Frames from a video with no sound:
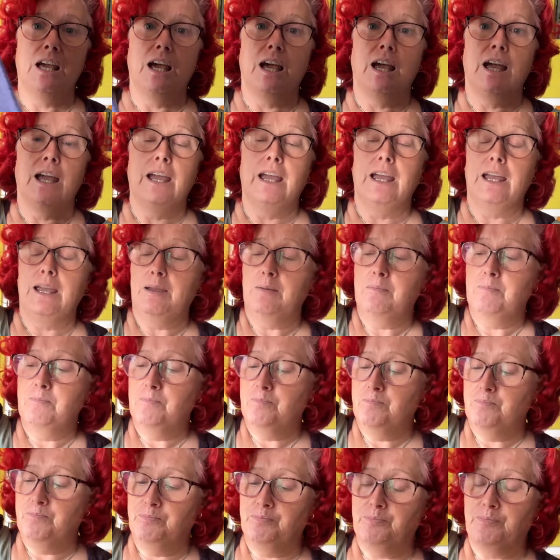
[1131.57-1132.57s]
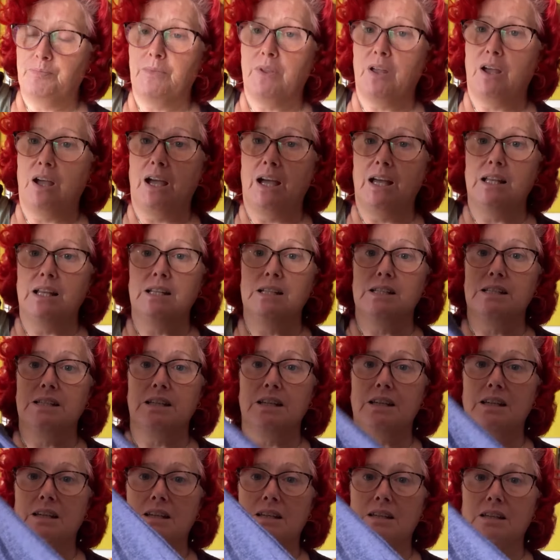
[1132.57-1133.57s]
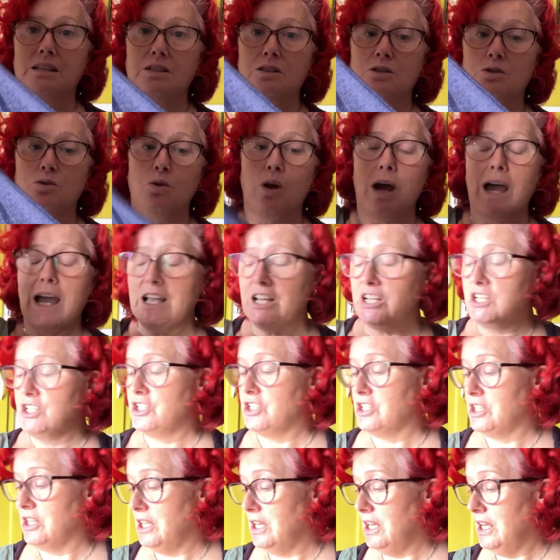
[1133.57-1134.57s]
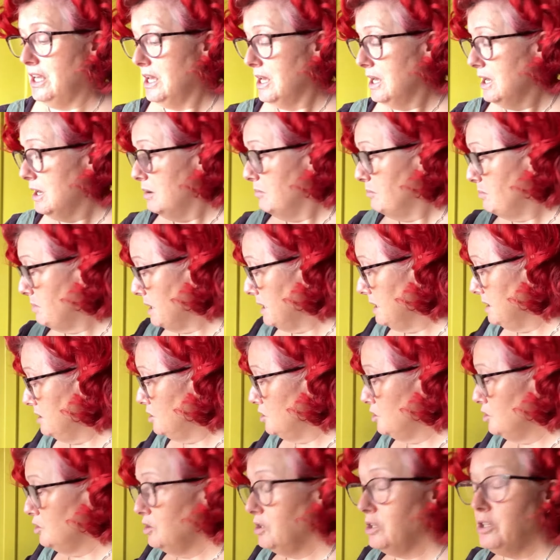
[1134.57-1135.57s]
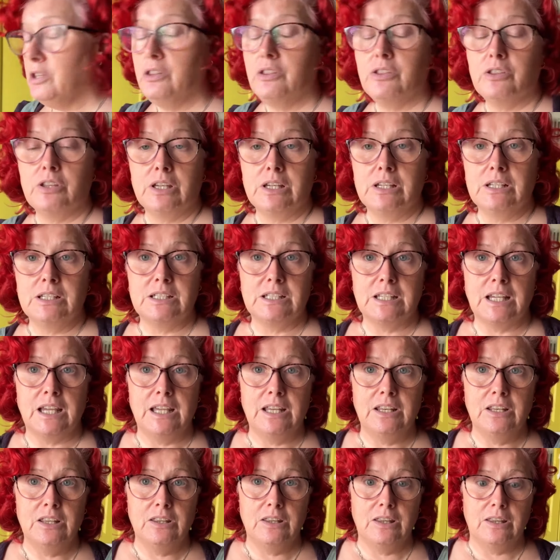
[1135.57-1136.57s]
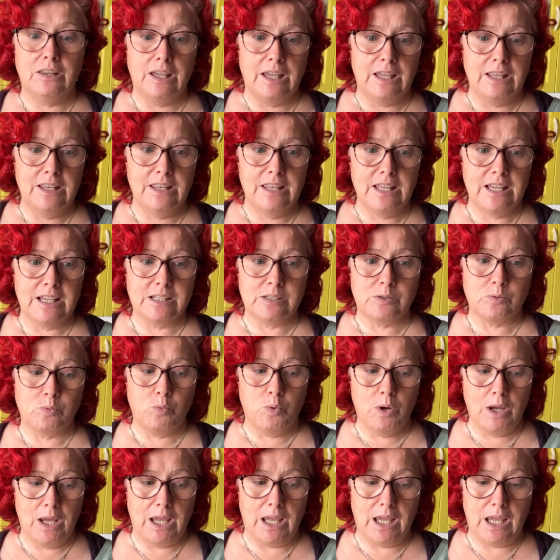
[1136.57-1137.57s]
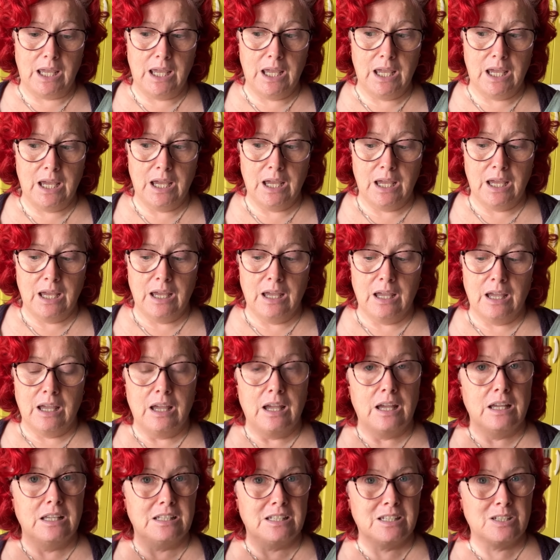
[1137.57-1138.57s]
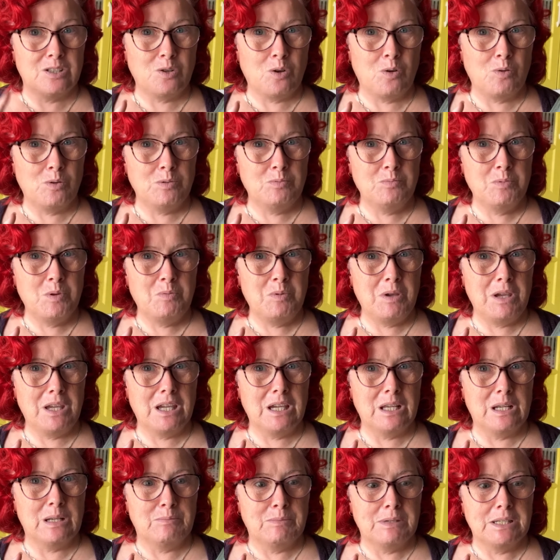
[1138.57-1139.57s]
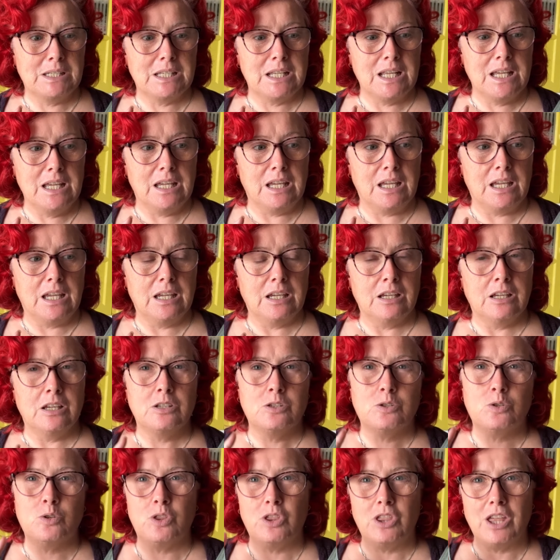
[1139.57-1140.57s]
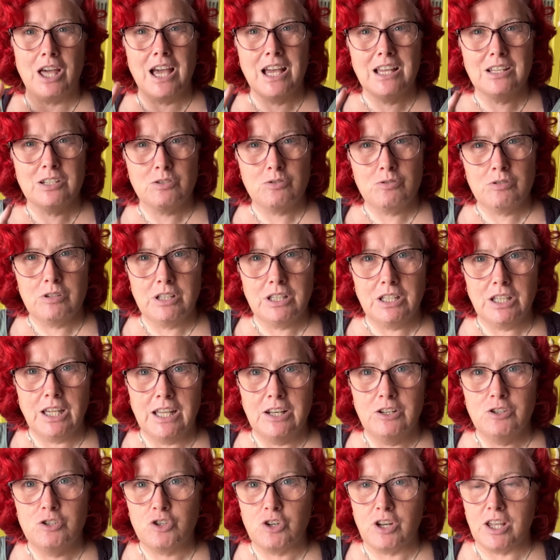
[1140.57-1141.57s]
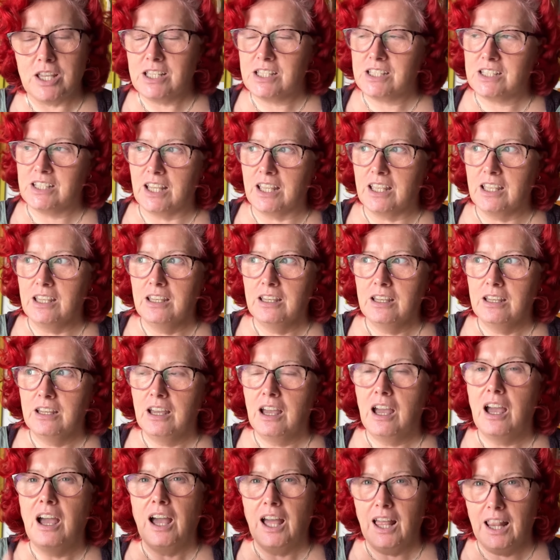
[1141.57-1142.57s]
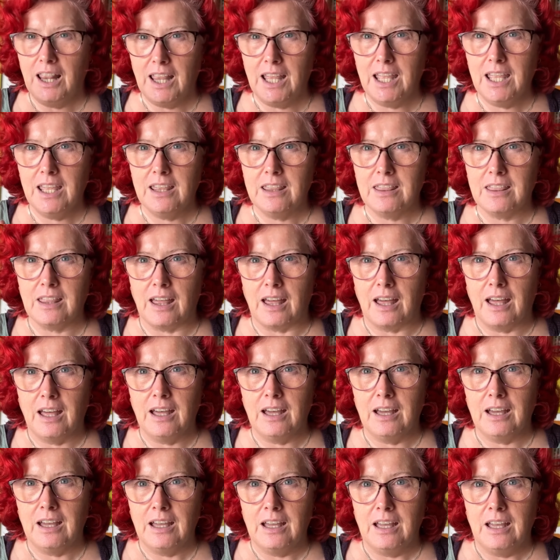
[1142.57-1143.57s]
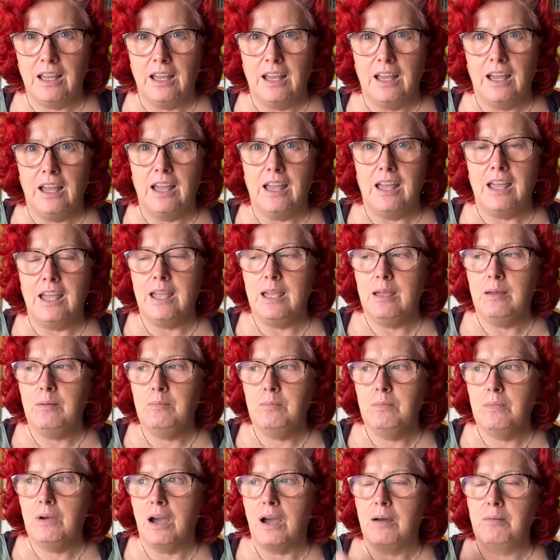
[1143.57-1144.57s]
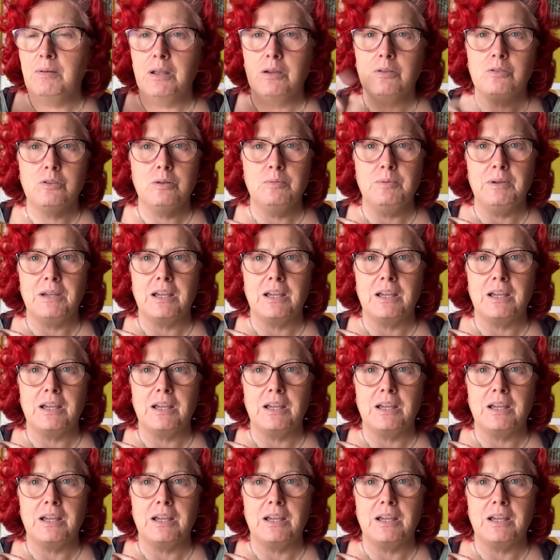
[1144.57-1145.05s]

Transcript: and so actually by doing things in this way, it stopped me making a mistake. So that's really interesting. I like that. I'm now going to